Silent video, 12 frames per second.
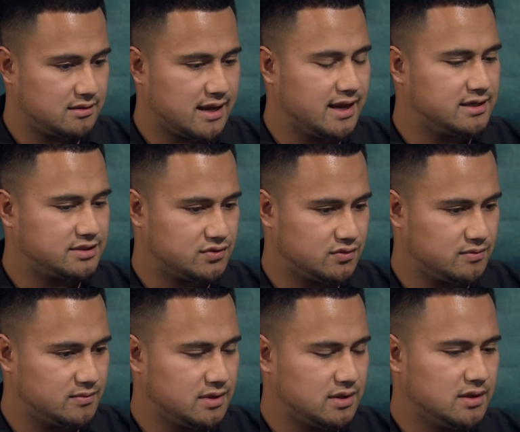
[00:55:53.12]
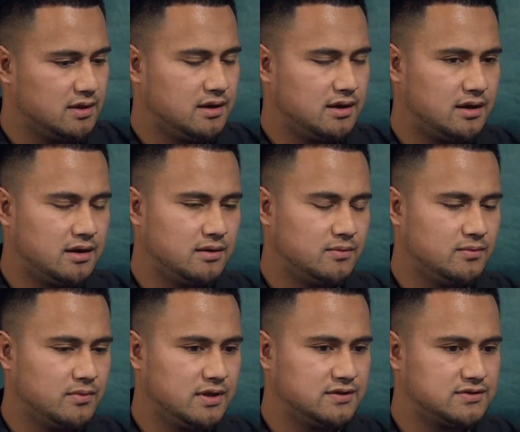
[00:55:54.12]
age group. And